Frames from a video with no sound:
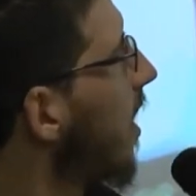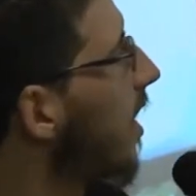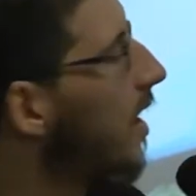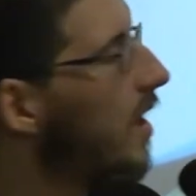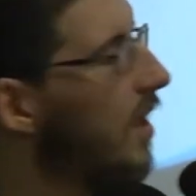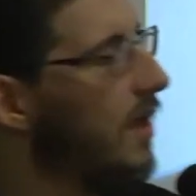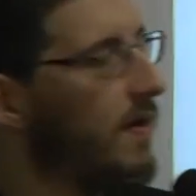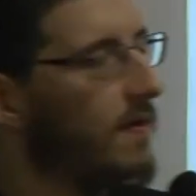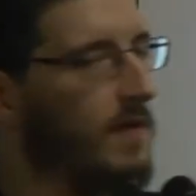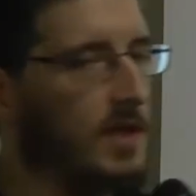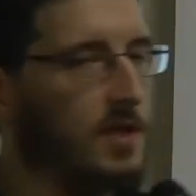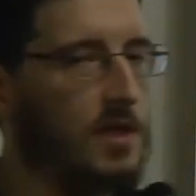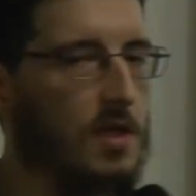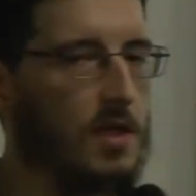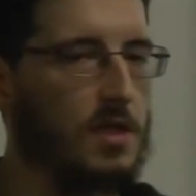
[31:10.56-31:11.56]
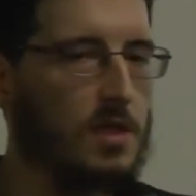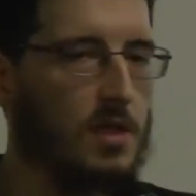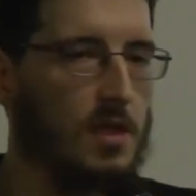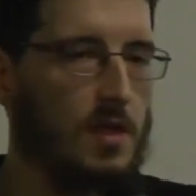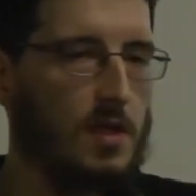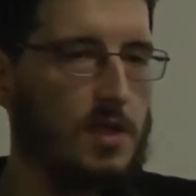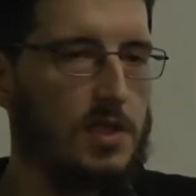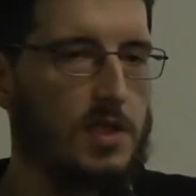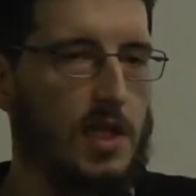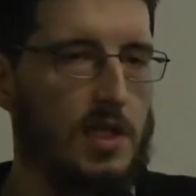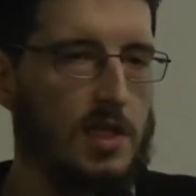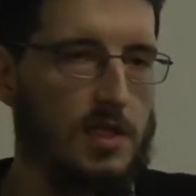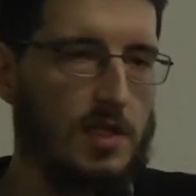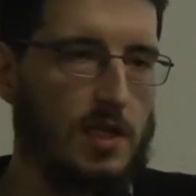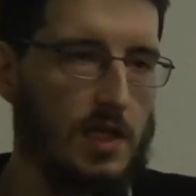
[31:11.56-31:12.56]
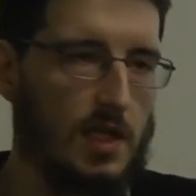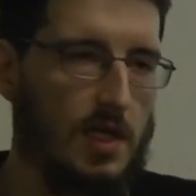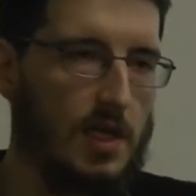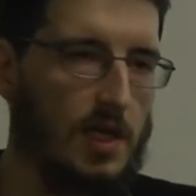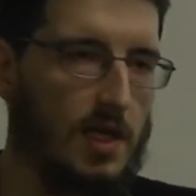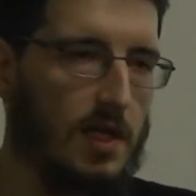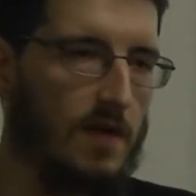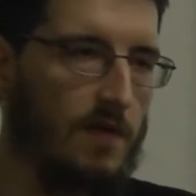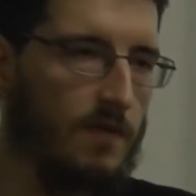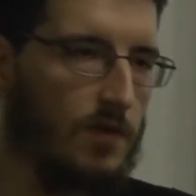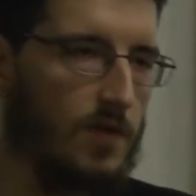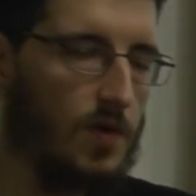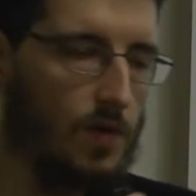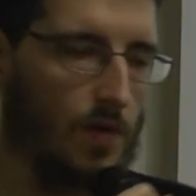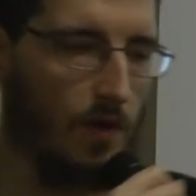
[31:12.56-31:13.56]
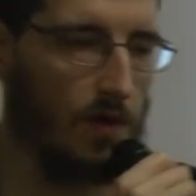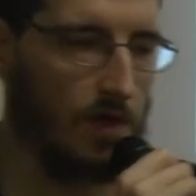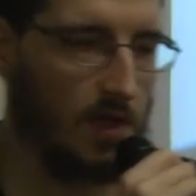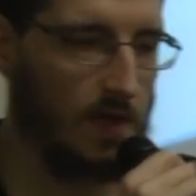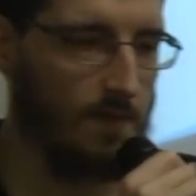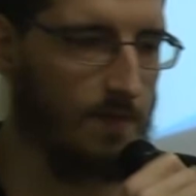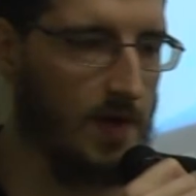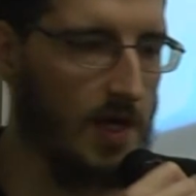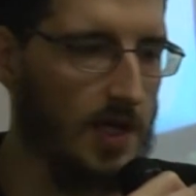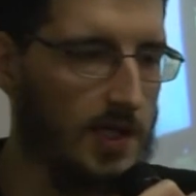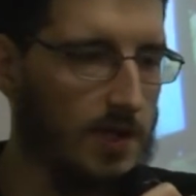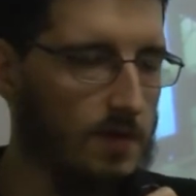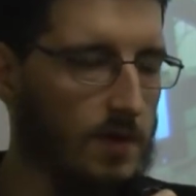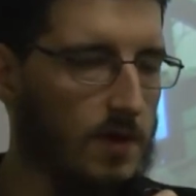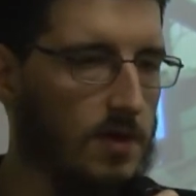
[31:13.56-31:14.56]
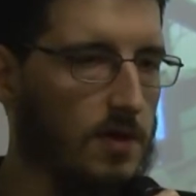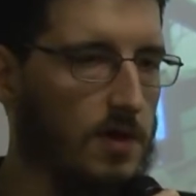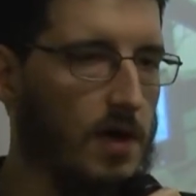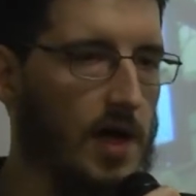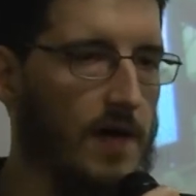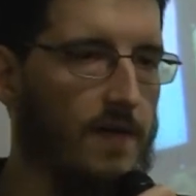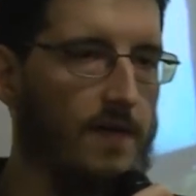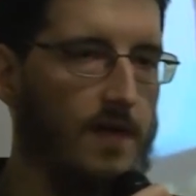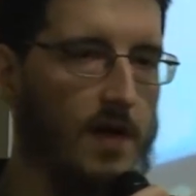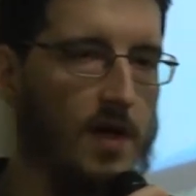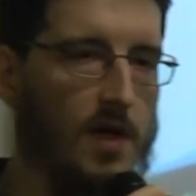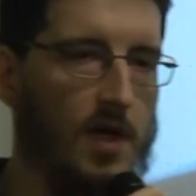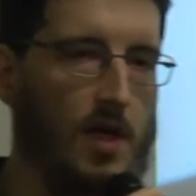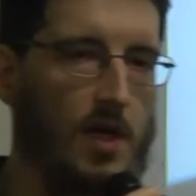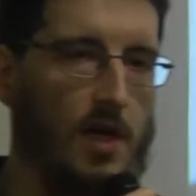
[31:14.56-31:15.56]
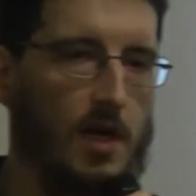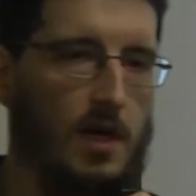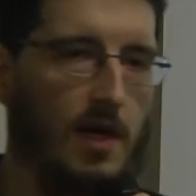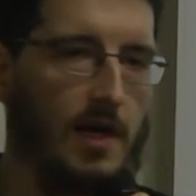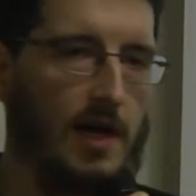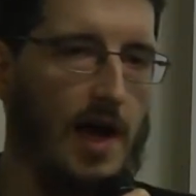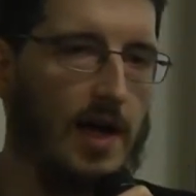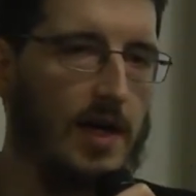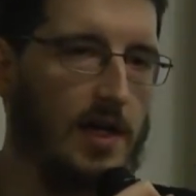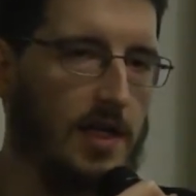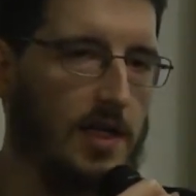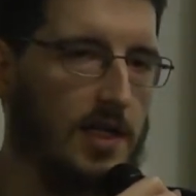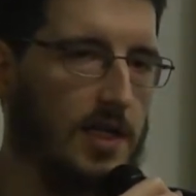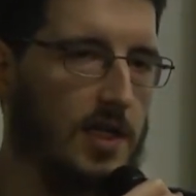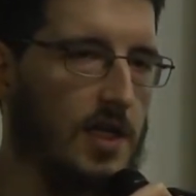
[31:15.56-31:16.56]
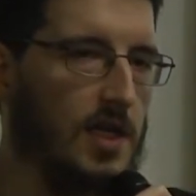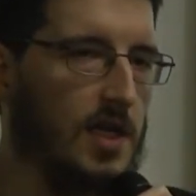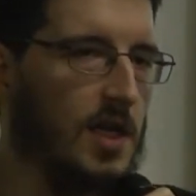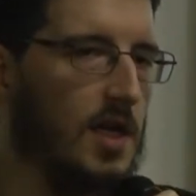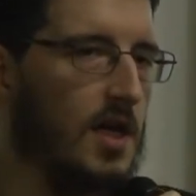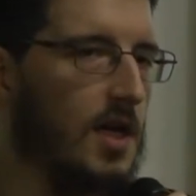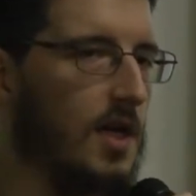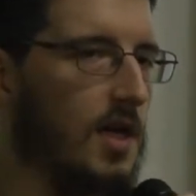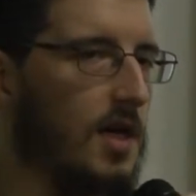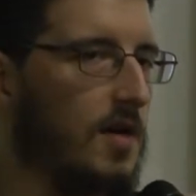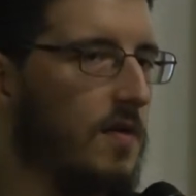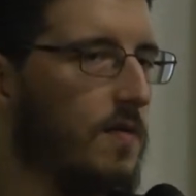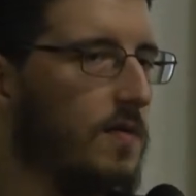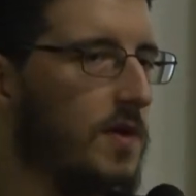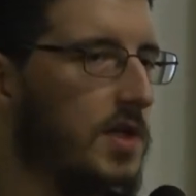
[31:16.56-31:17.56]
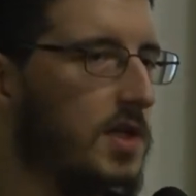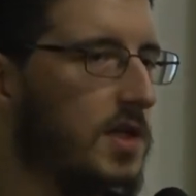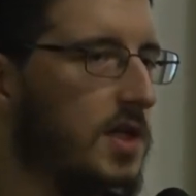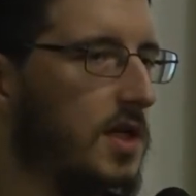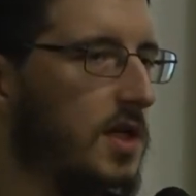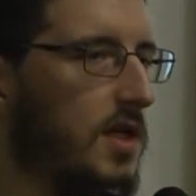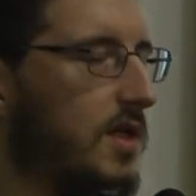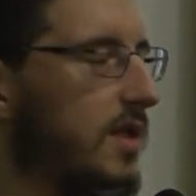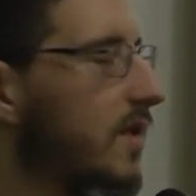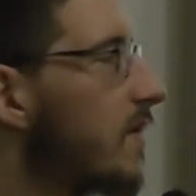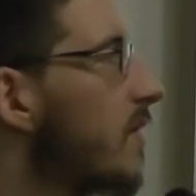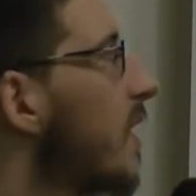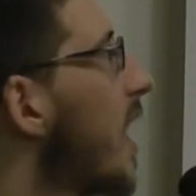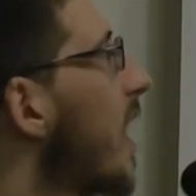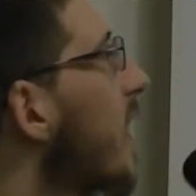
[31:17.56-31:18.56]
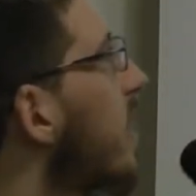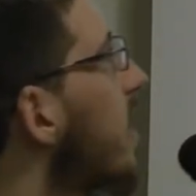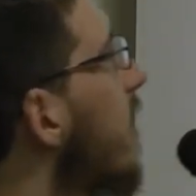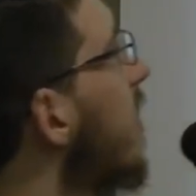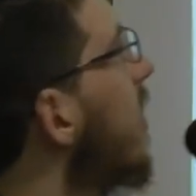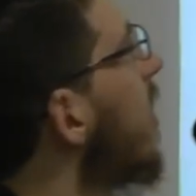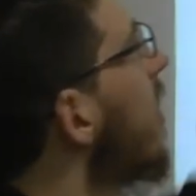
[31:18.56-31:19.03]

there's not just a ring to hold it in place. We also have an harness which is connected